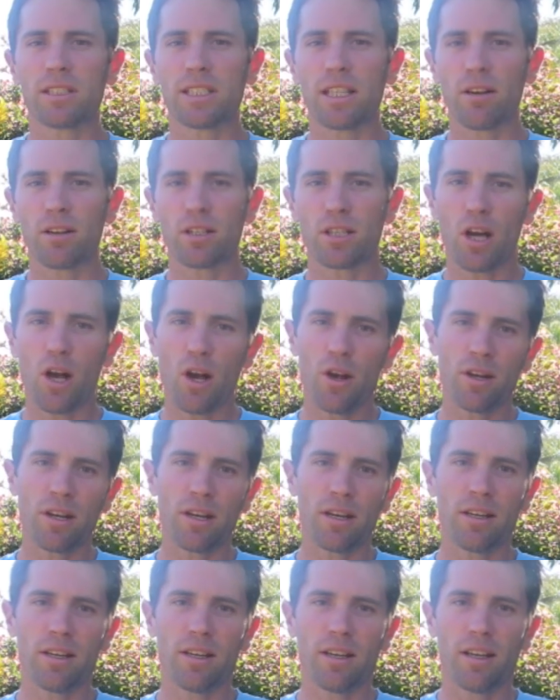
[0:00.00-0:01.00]

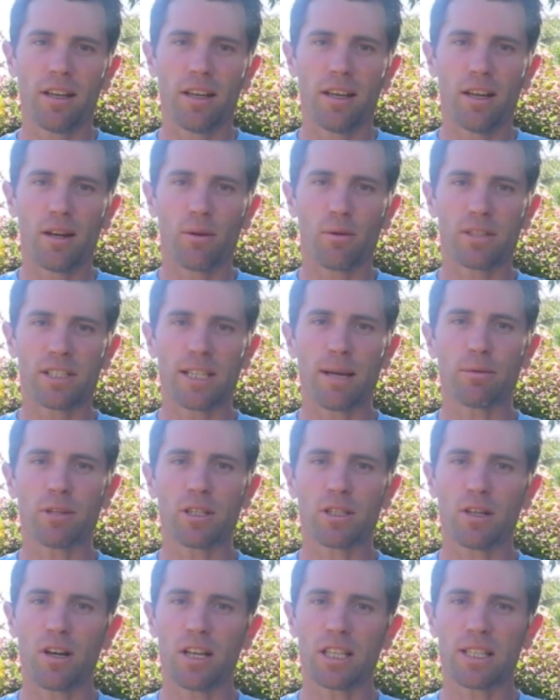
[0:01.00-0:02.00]
serotonin
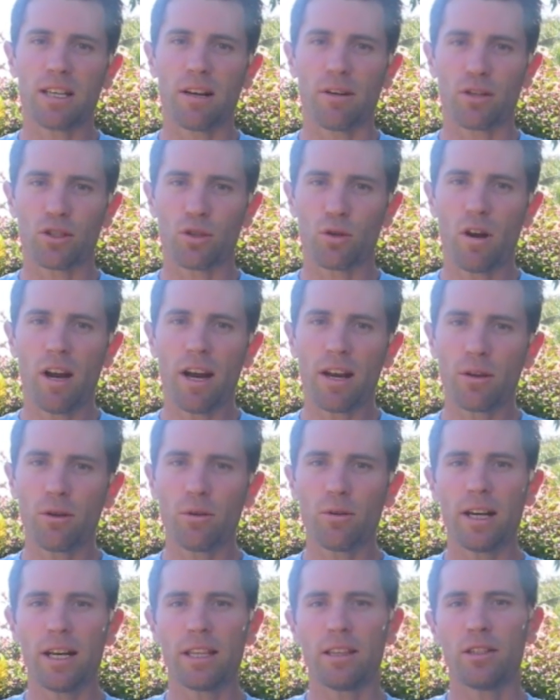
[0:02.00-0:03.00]
receptor sites are a
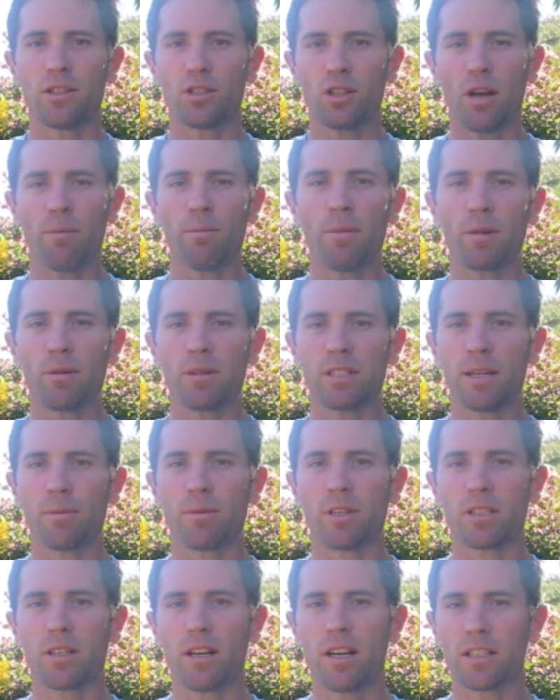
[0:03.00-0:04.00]
triangle and the dopamine
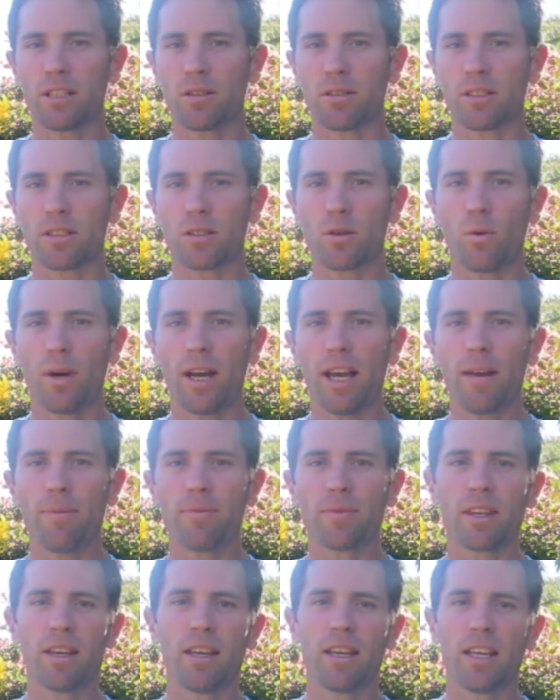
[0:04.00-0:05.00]
receptor sites are a square,
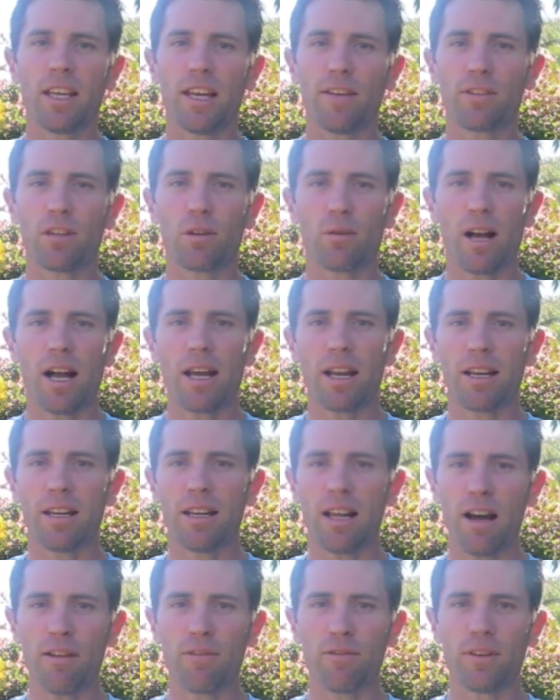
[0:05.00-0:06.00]
if there aren't
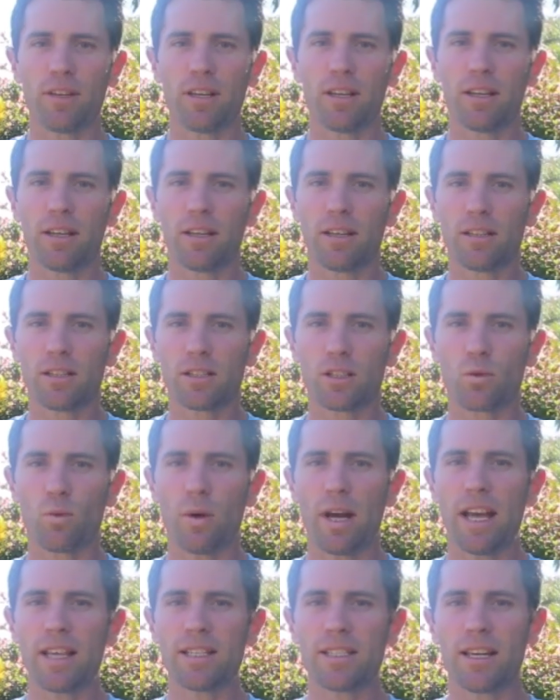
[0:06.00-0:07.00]
enough
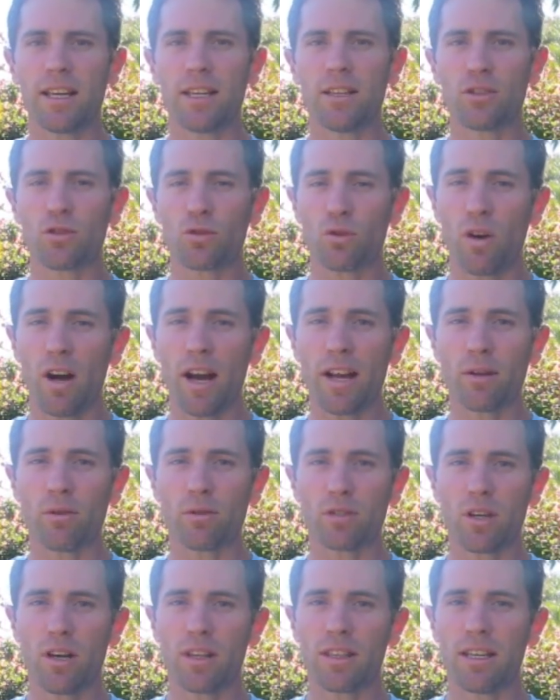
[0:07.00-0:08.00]
squares and
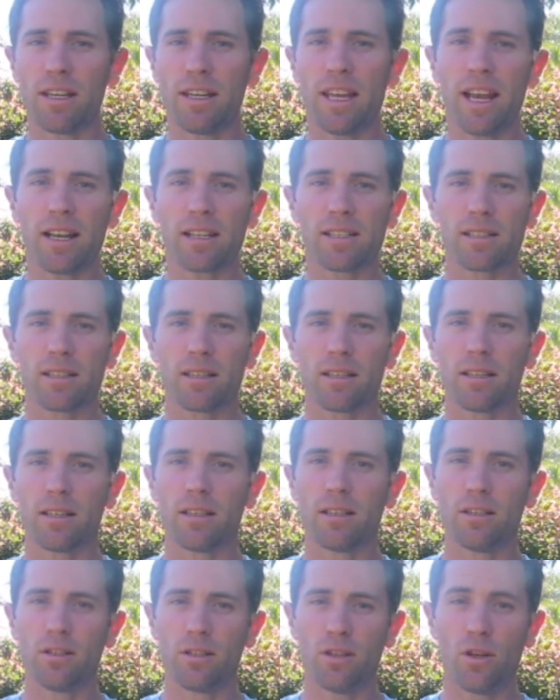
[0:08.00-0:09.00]
triangles on the next
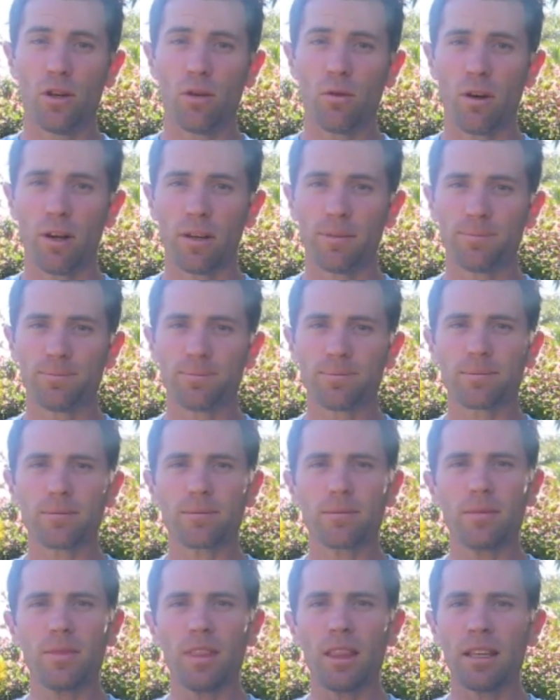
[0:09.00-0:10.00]
neuron,
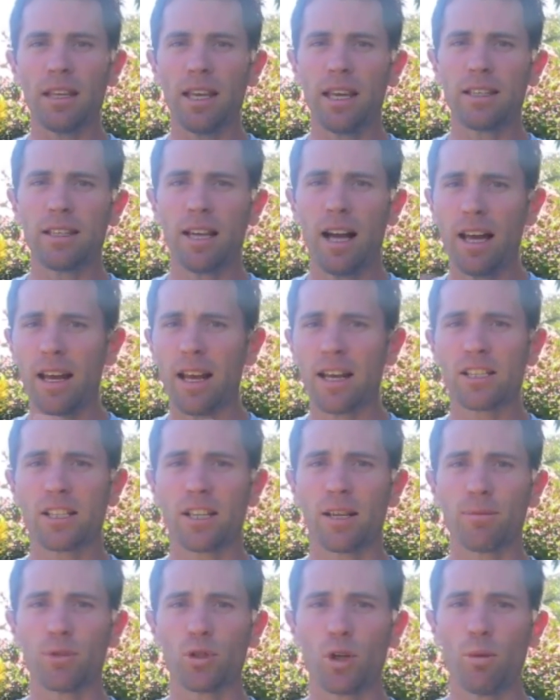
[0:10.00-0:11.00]
it can't
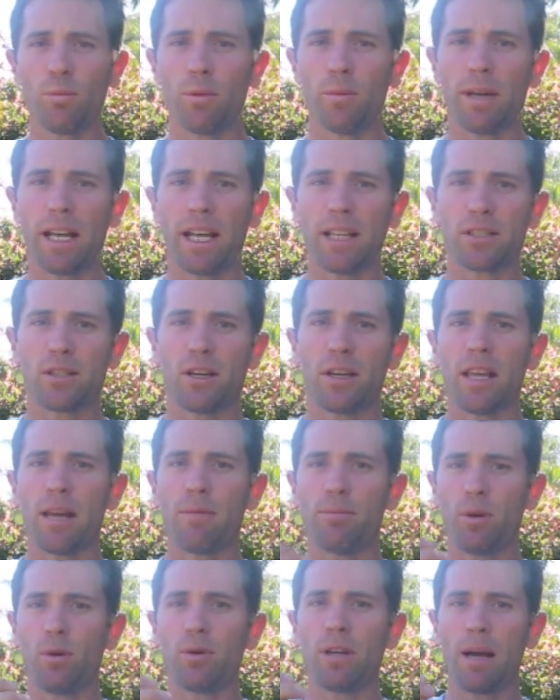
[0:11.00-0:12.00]
actually absorb them, and so
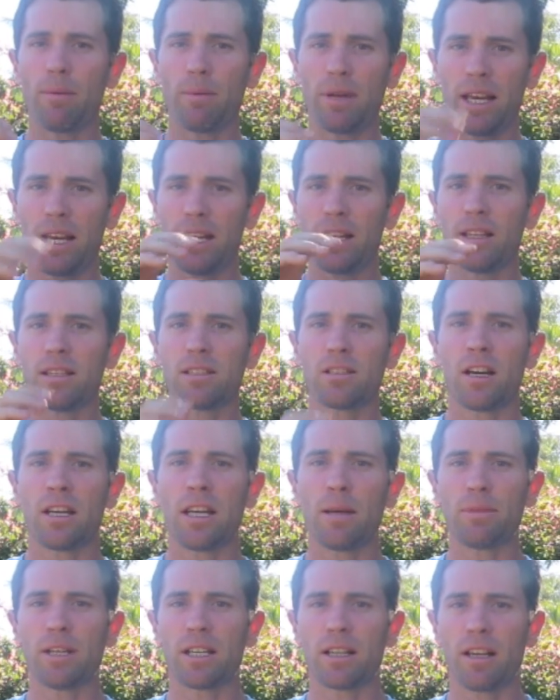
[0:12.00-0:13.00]
they build up in the
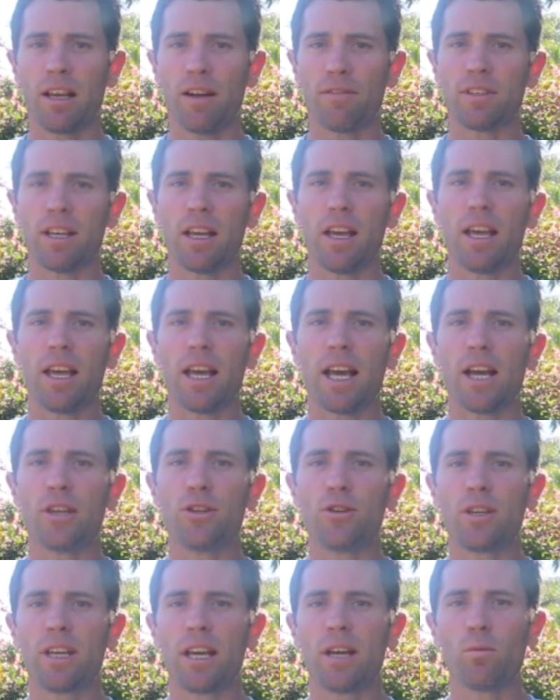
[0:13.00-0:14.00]
synaptic cleft,
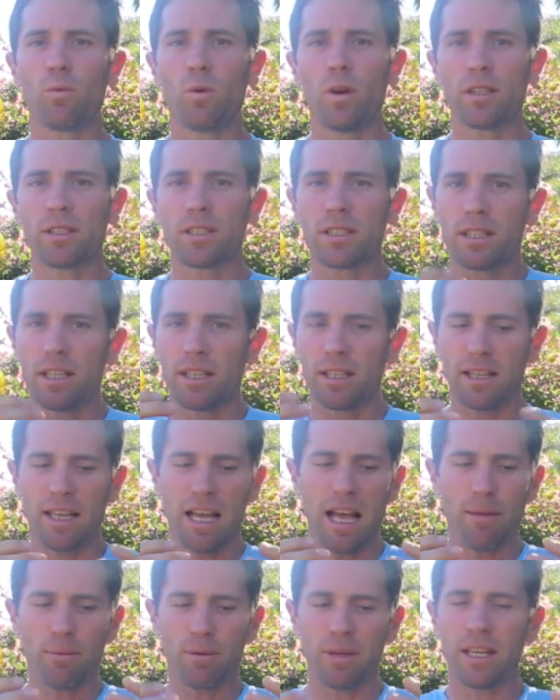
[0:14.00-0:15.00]
and you get what's
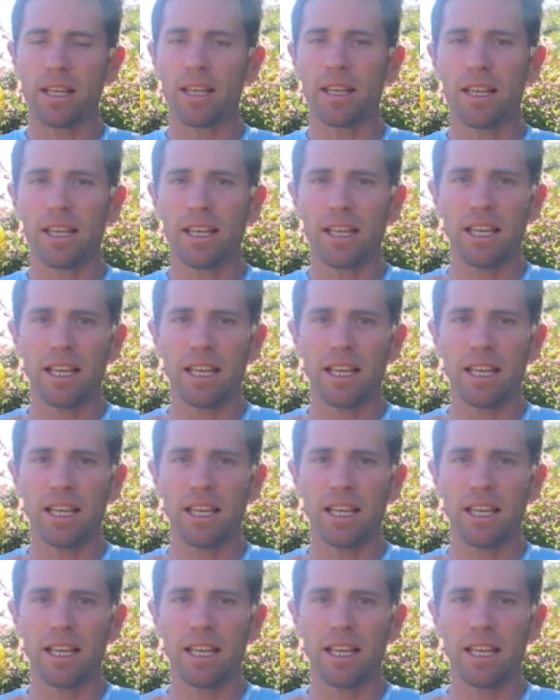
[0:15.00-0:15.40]
happening